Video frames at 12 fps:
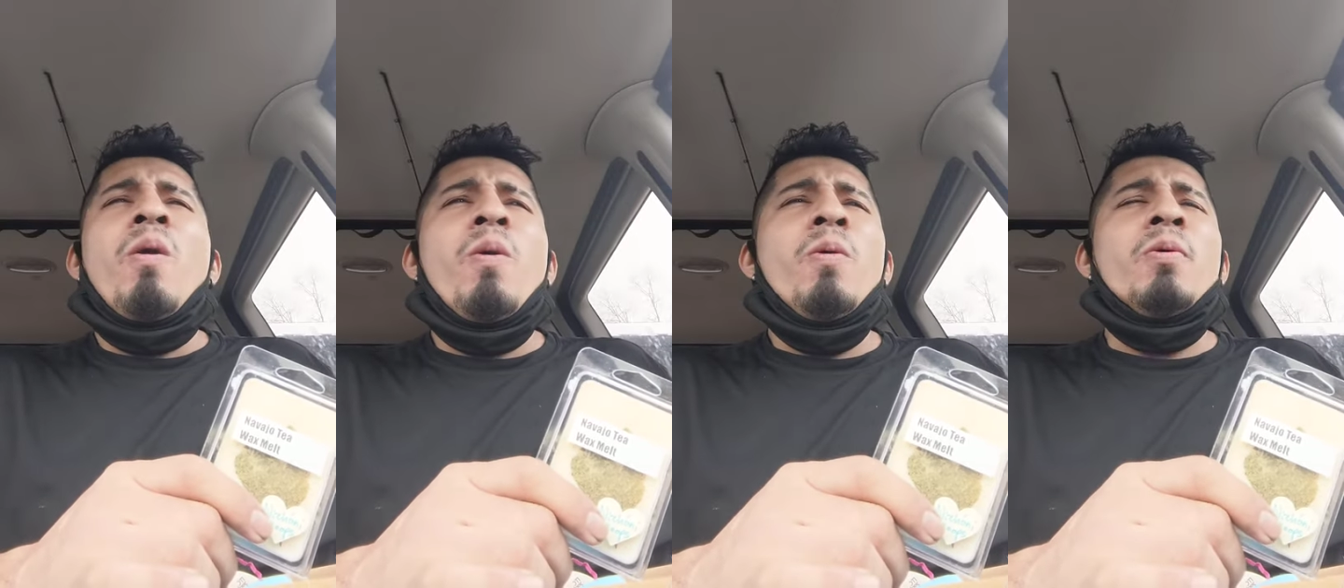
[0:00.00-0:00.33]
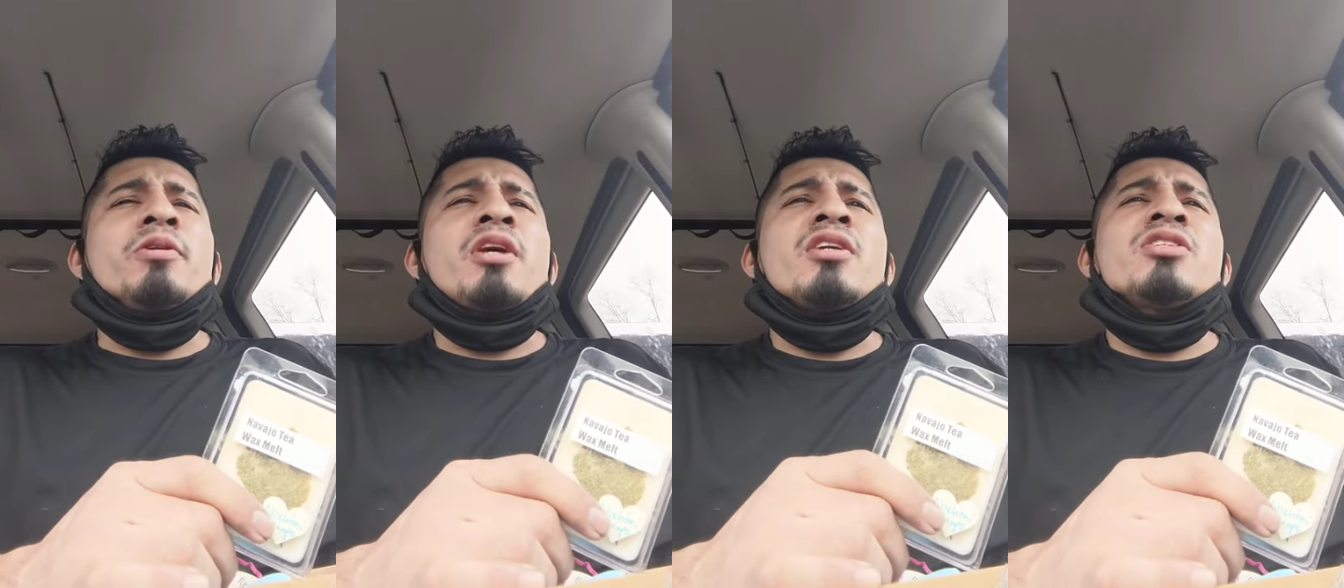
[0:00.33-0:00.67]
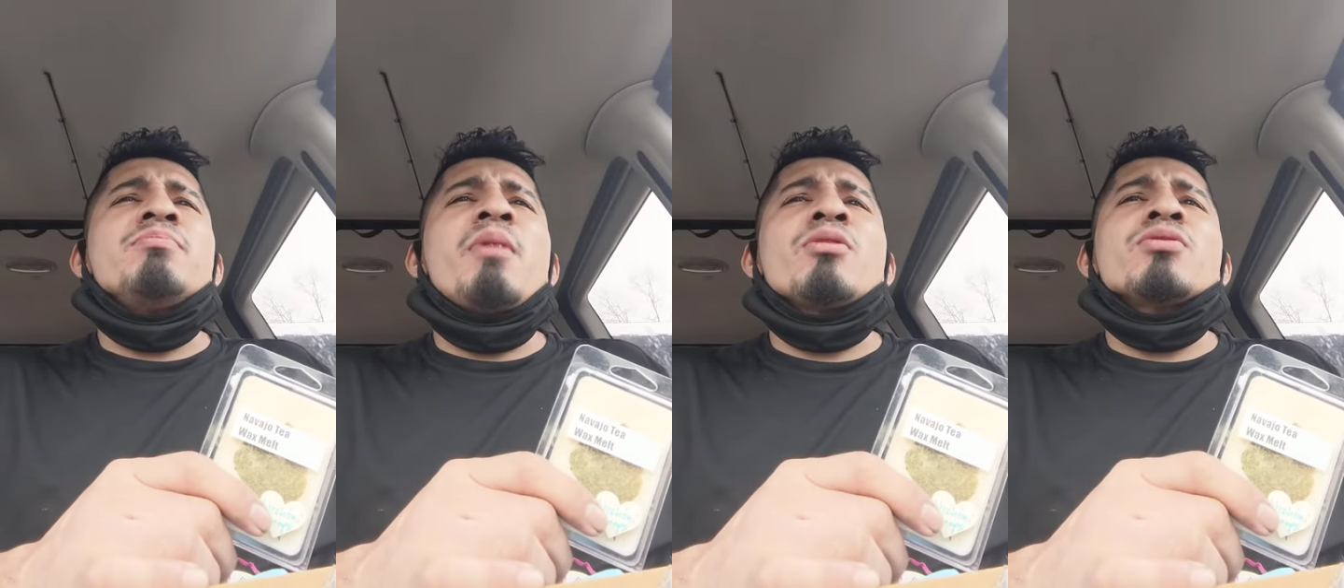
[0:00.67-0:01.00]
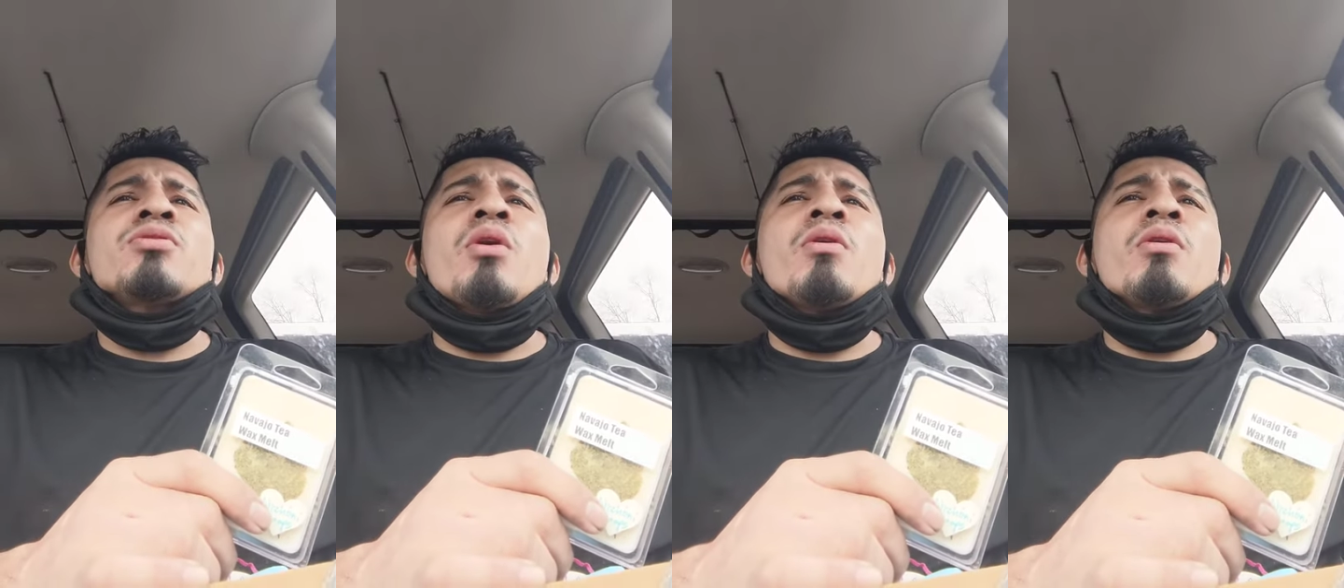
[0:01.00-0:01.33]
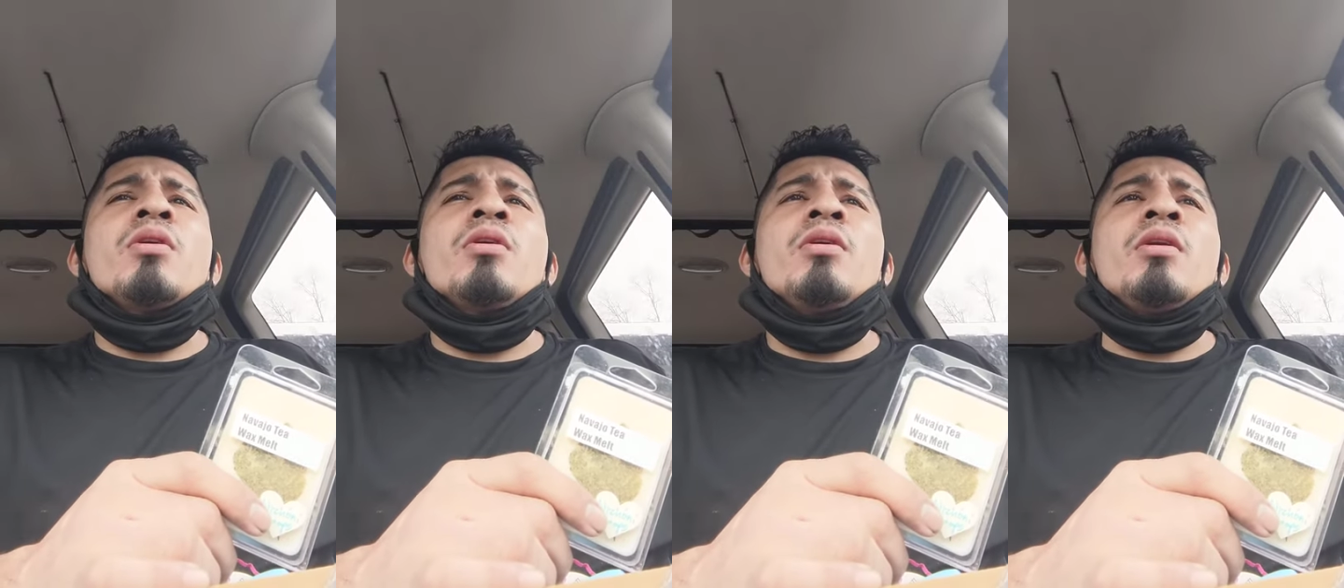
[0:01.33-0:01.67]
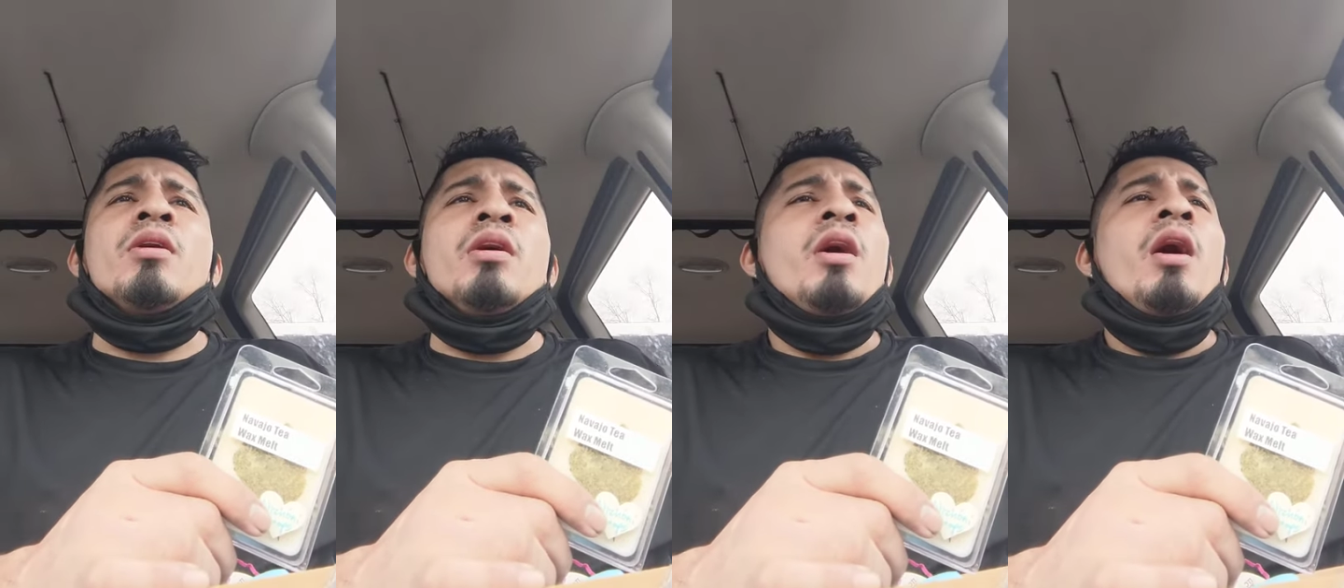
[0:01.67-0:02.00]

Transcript: ooh, that smells so good.